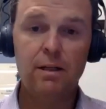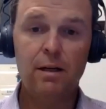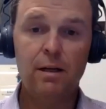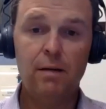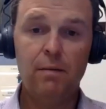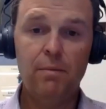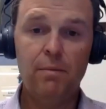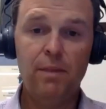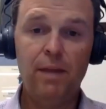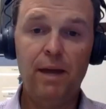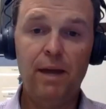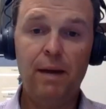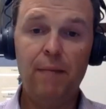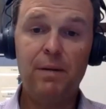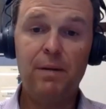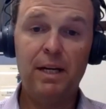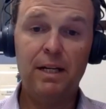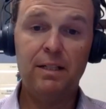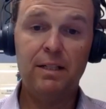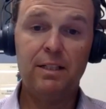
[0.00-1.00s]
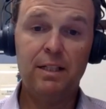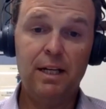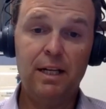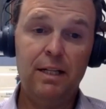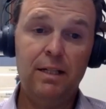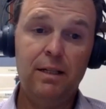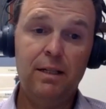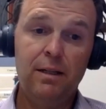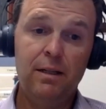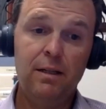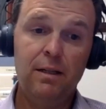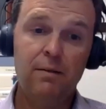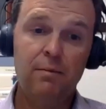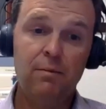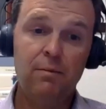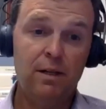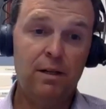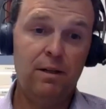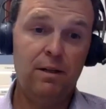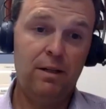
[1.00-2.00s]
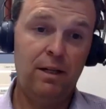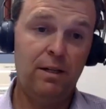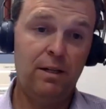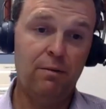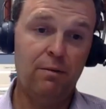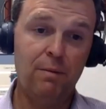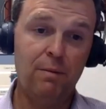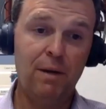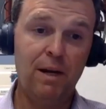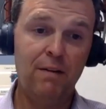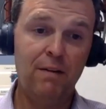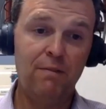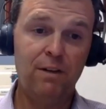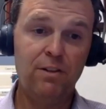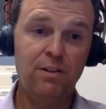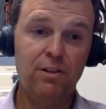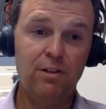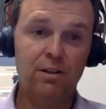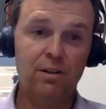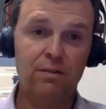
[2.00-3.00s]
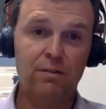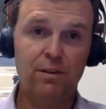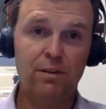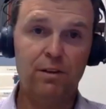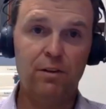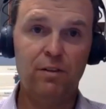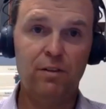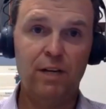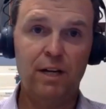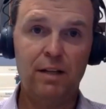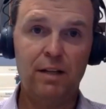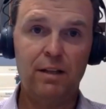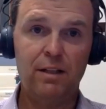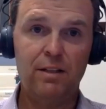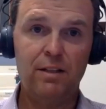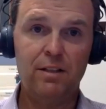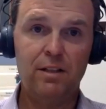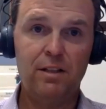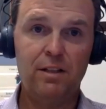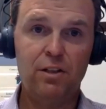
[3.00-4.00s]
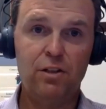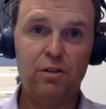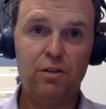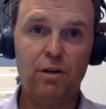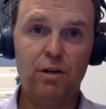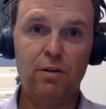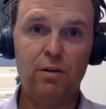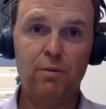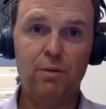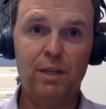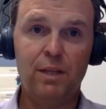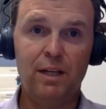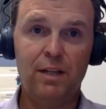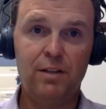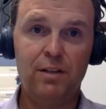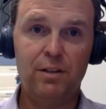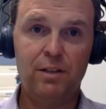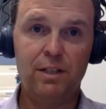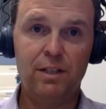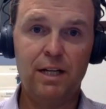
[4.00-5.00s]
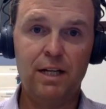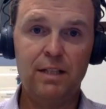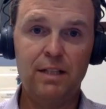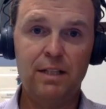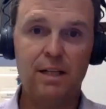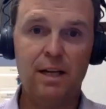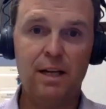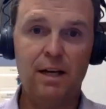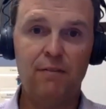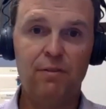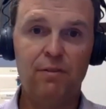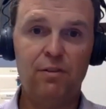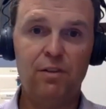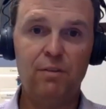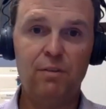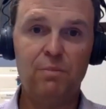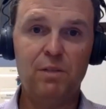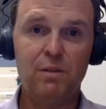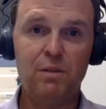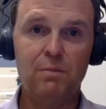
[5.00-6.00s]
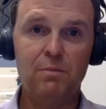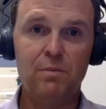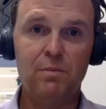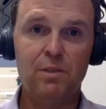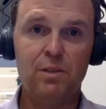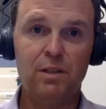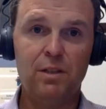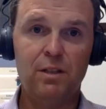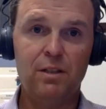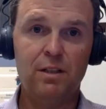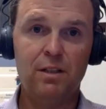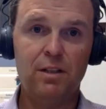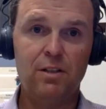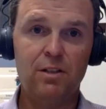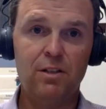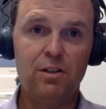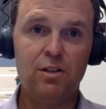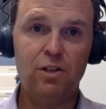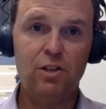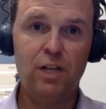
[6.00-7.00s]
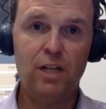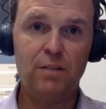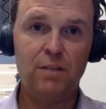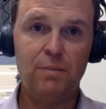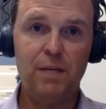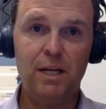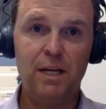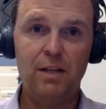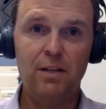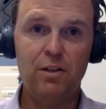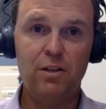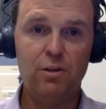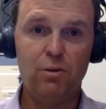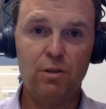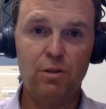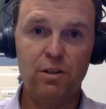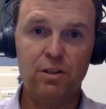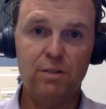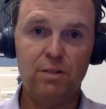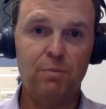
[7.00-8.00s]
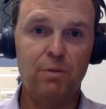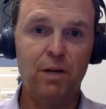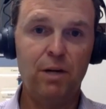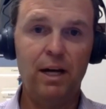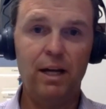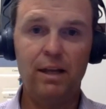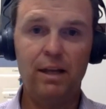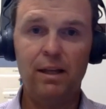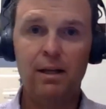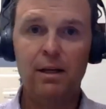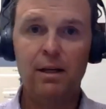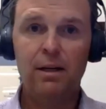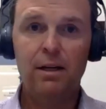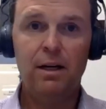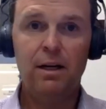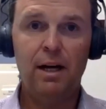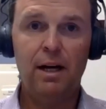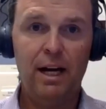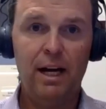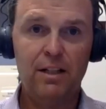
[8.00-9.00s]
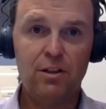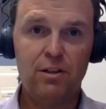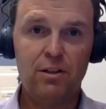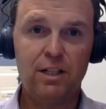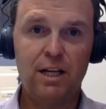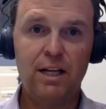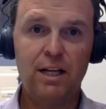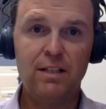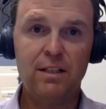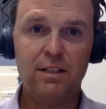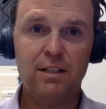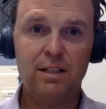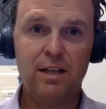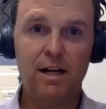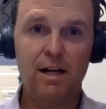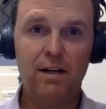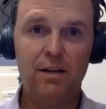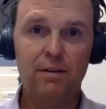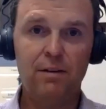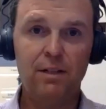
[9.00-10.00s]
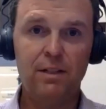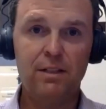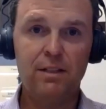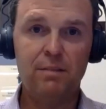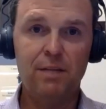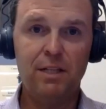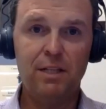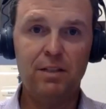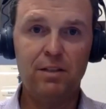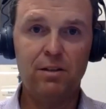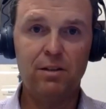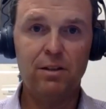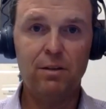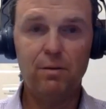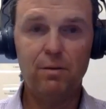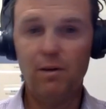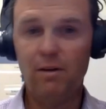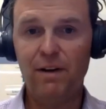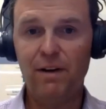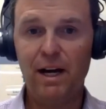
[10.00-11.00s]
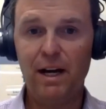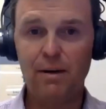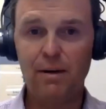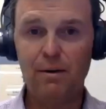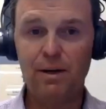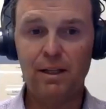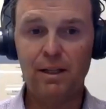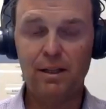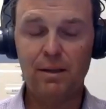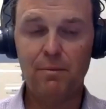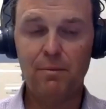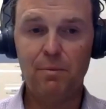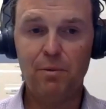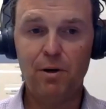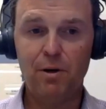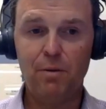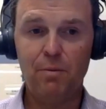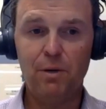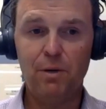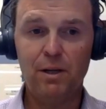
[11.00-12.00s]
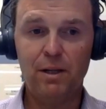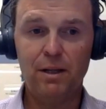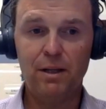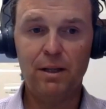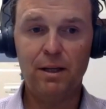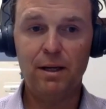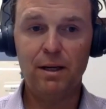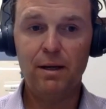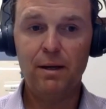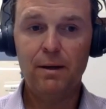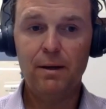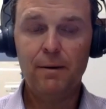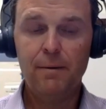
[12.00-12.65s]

Um, that being said, we need to remain vigilant for those athletes that struggle with exercise and have symptoms uh, such as chest pain, shortness of breath, uh, exercise intolerance to make certain that we're evaluating them appropriately.